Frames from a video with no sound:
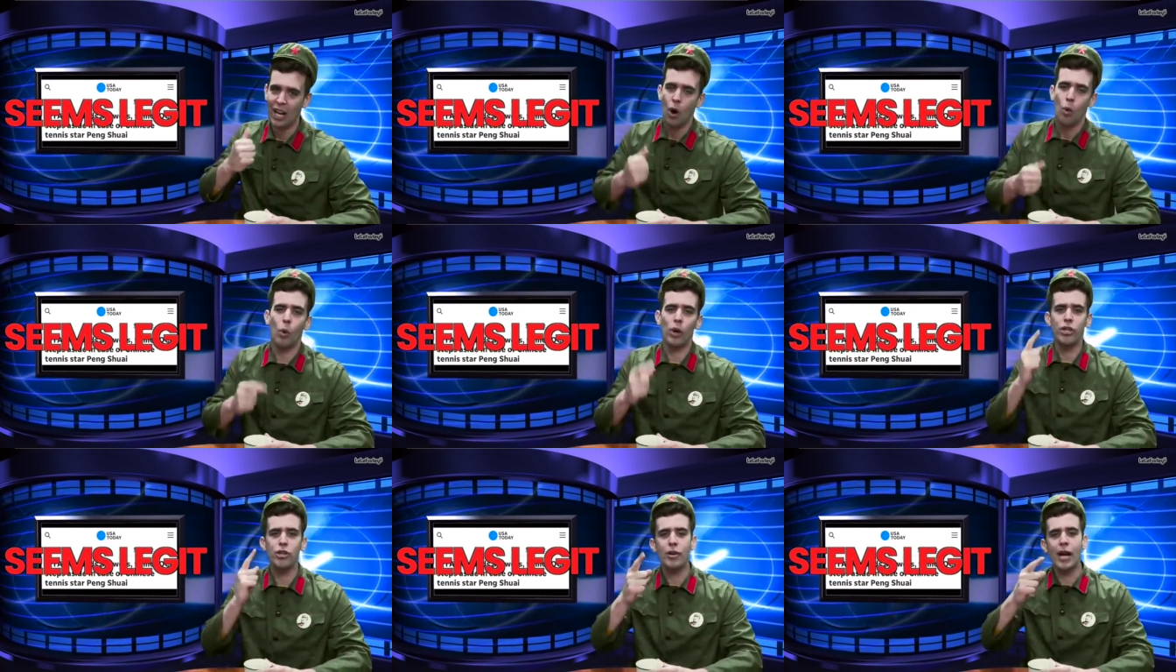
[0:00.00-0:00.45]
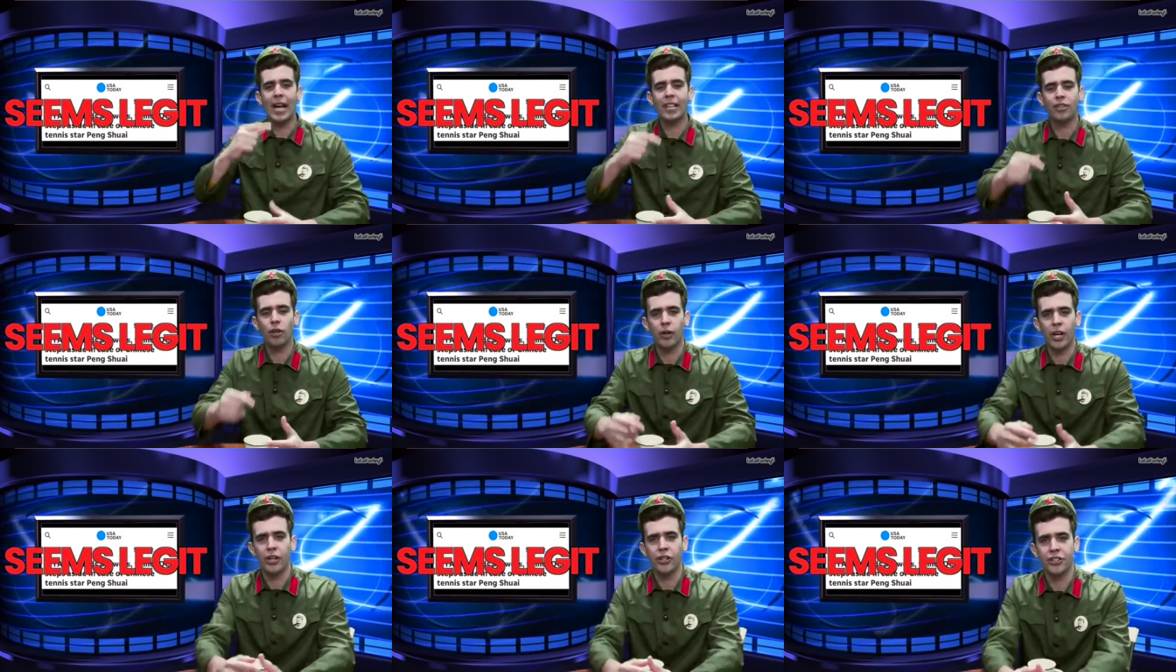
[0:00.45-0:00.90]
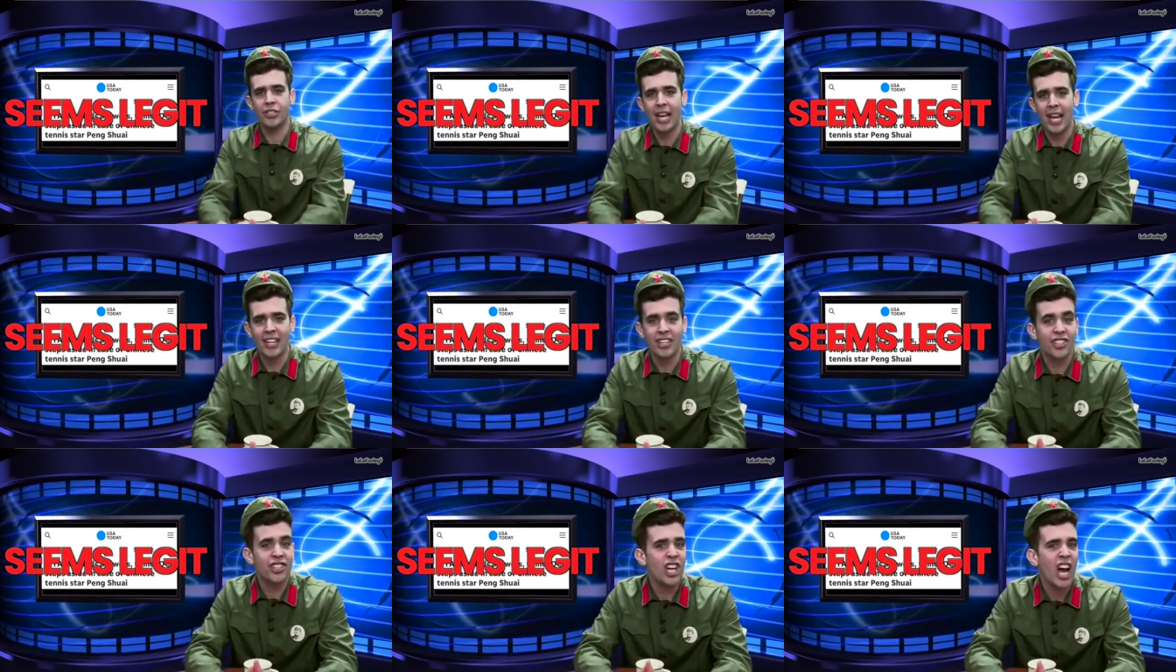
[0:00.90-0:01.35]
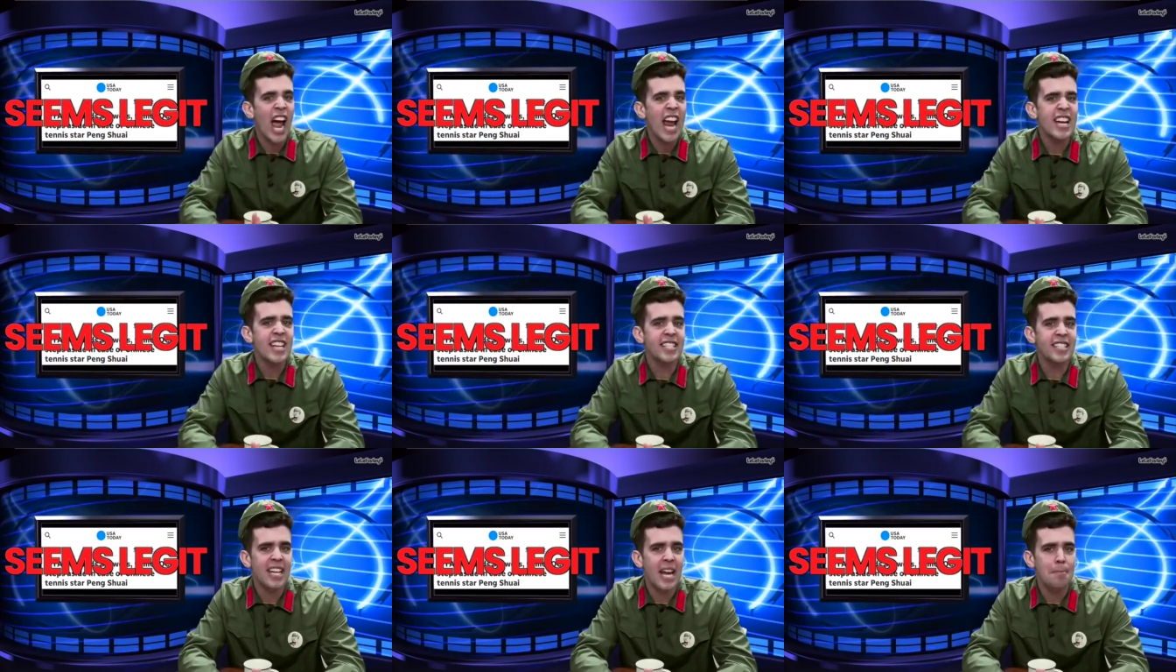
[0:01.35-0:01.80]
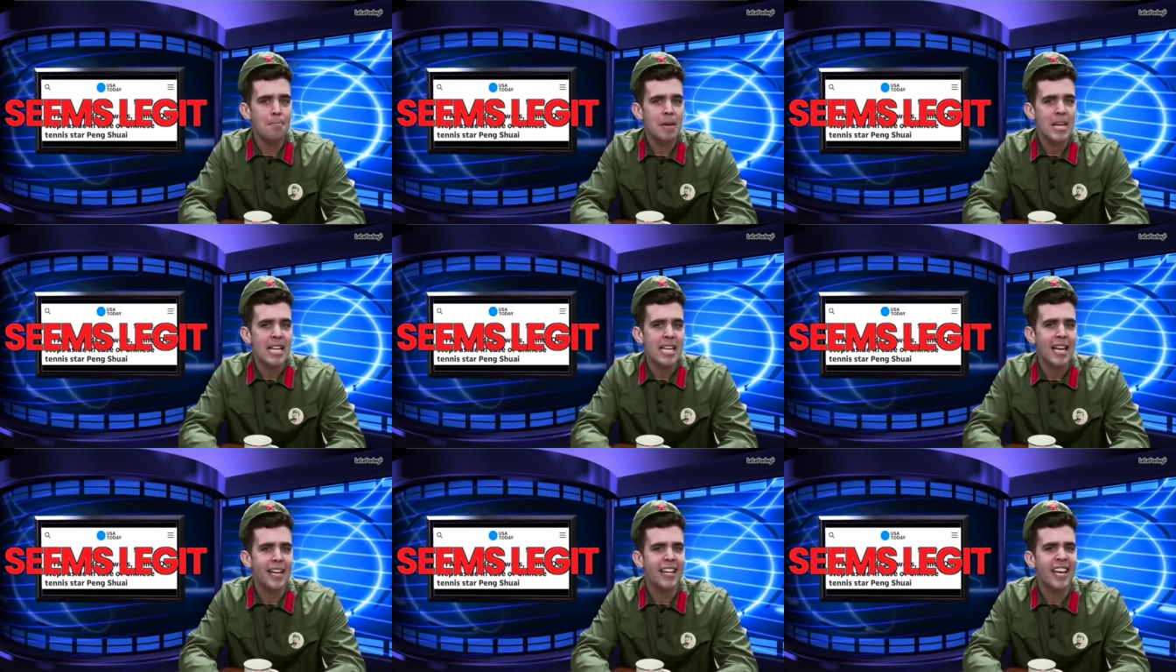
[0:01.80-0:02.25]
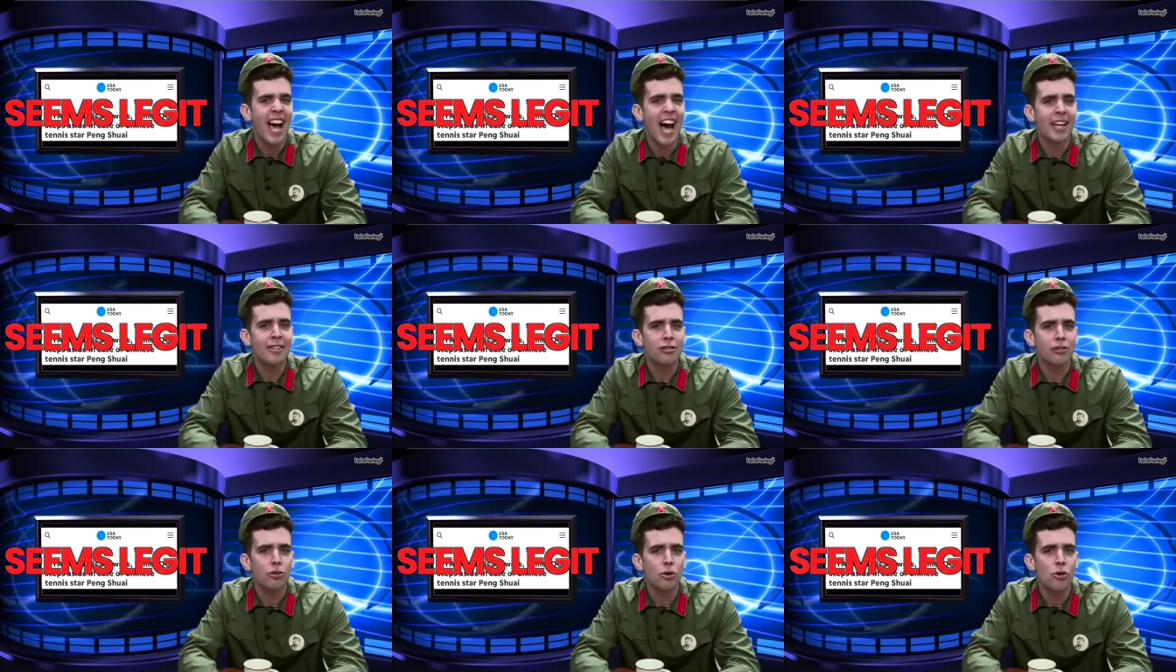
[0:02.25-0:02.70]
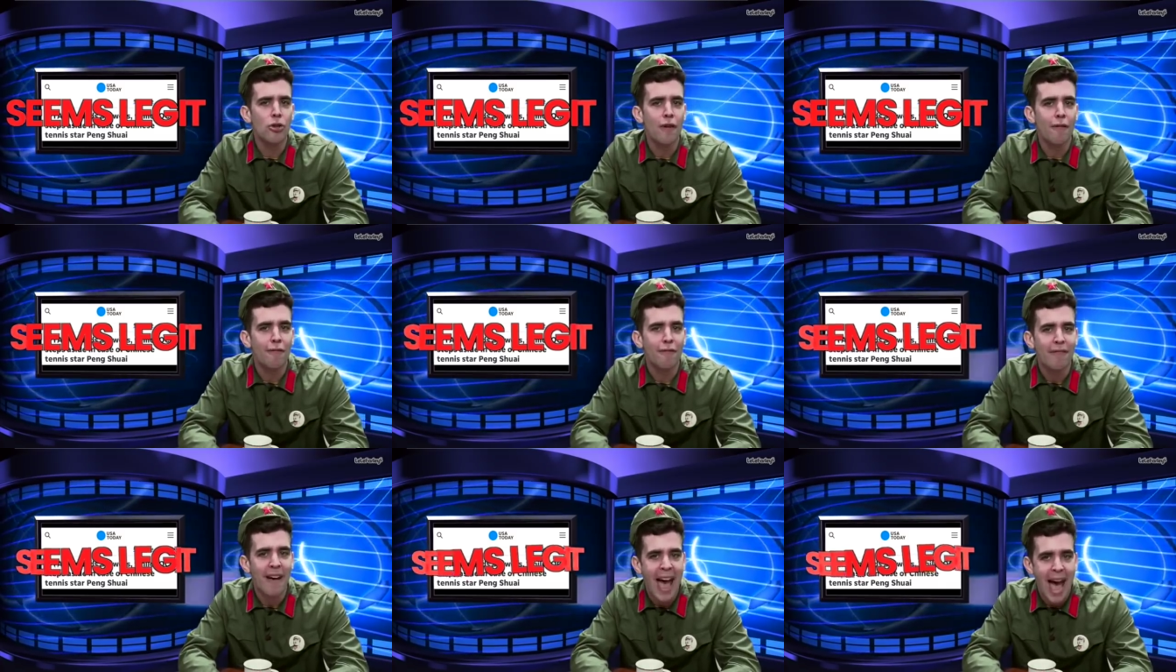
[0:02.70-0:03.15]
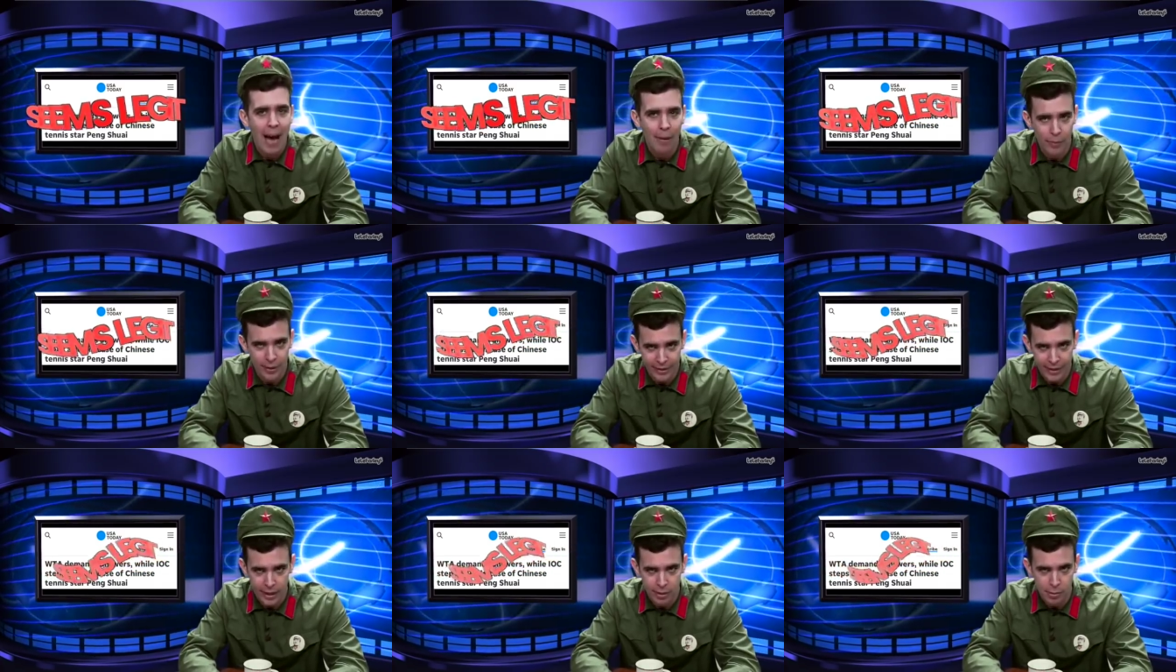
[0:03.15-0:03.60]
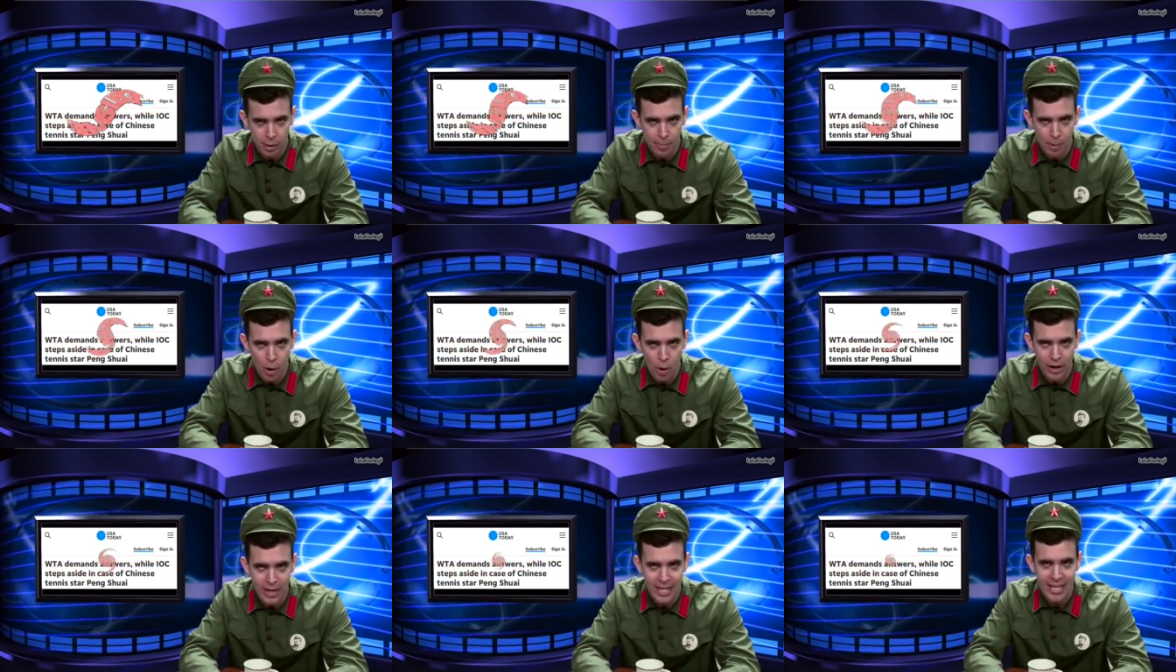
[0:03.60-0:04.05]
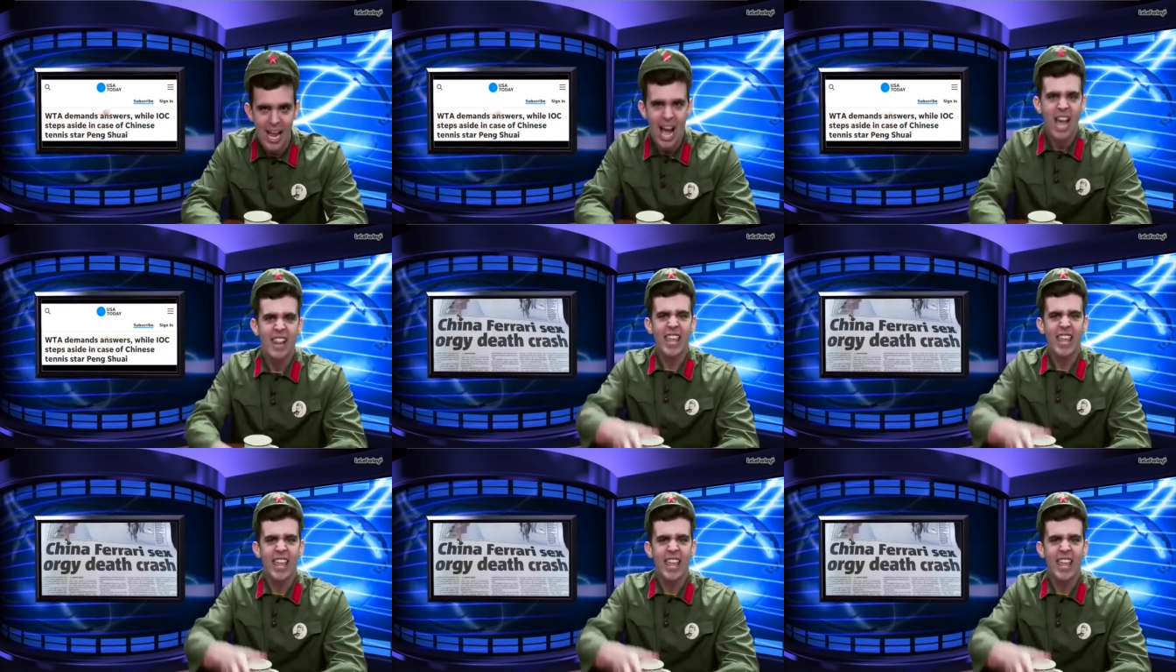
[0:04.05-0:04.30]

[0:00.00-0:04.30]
What you guys don't understand is Chinese state media cuts through the fat with their reporting.